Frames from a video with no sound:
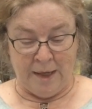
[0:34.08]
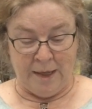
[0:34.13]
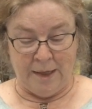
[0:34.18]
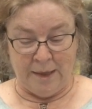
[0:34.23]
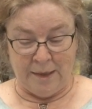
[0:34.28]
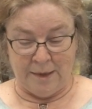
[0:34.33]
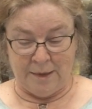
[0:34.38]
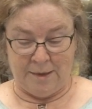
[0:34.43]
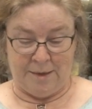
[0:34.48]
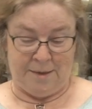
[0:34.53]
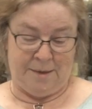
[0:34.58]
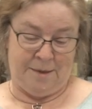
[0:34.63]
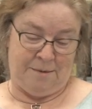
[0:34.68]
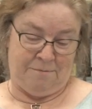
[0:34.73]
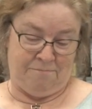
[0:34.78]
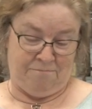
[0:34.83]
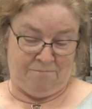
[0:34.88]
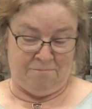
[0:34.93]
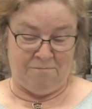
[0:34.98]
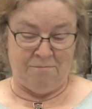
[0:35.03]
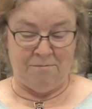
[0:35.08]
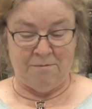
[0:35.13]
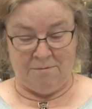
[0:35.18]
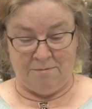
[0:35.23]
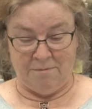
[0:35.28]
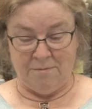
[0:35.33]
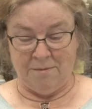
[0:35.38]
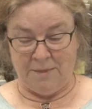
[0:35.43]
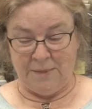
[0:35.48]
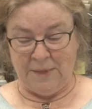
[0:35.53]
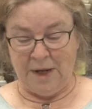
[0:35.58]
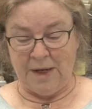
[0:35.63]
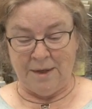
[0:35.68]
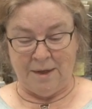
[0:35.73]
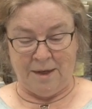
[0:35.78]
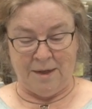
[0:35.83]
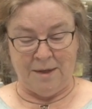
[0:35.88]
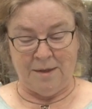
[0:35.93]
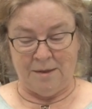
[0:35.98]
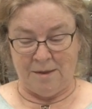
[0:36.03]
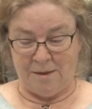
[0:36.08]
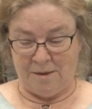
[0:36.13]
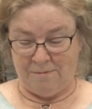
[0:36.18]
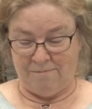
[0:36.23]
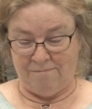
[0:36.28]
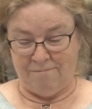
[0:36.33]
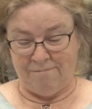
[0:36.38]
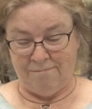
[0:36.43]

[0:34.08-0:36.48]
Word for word: It's a nice,